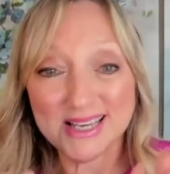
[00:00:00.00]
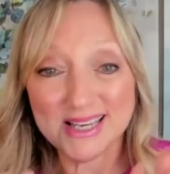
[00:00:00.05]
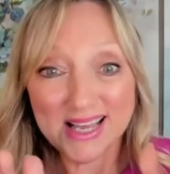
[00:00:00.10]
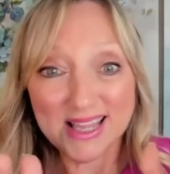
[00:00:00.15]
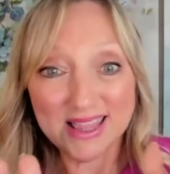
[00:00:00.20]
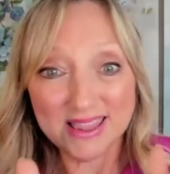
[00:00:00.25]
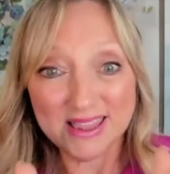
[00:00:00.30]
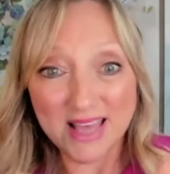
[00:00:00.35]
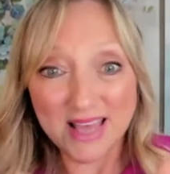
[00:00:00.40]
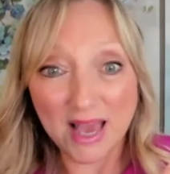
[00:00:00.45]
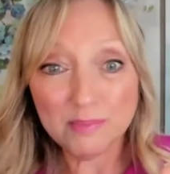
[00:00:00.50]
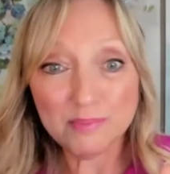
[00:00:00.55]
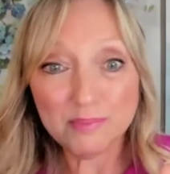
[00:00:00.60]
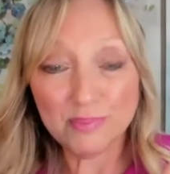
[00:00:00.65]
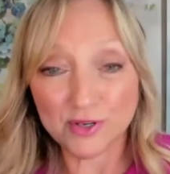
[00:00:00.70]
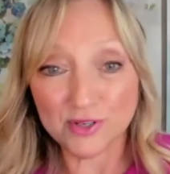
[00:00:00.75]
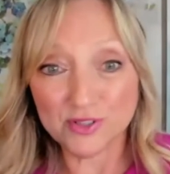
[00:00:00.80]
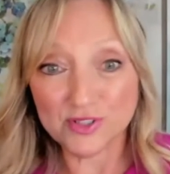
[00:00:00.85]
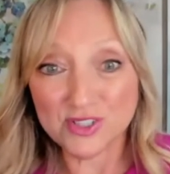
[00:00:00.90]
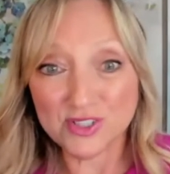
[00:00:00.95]
That
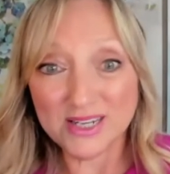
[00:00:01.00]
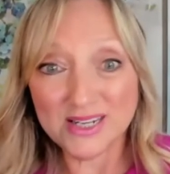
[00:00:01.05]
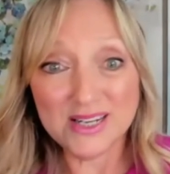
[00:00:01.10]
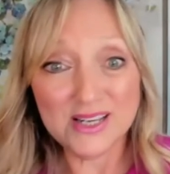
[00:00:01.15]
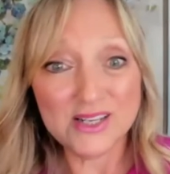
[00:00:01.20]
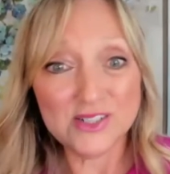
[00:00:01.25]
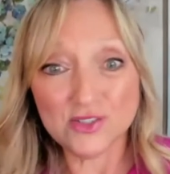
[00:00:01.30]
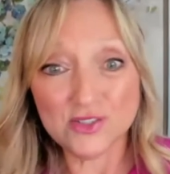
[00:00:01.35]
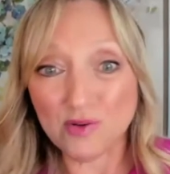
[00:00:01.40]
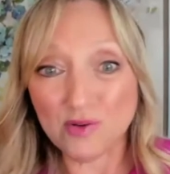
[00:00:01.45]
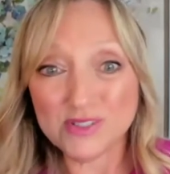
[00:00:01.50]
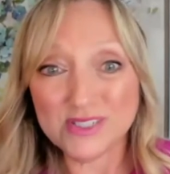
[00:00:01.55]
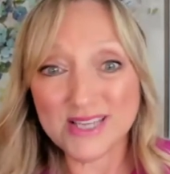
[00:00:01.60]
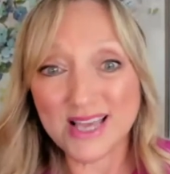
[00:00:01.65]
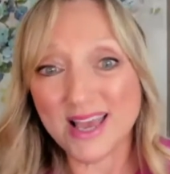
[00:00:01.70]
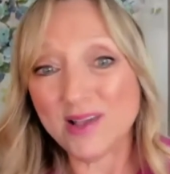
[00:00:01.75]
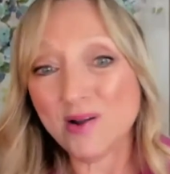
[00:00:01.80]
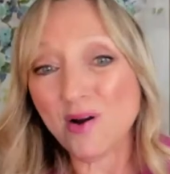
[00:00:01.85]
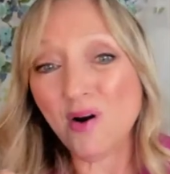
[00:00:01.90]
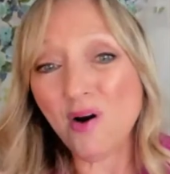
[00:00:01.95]
person, don't say,
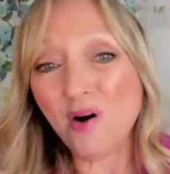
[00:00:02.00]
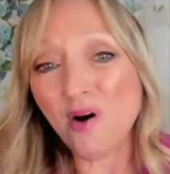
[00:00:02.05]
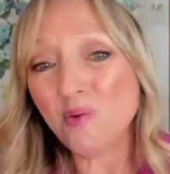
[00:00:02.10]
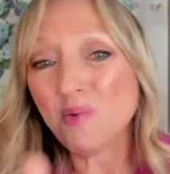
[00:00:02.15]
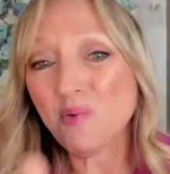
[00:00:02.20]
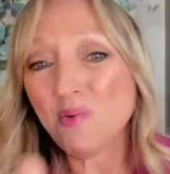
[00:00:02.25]
oh, well,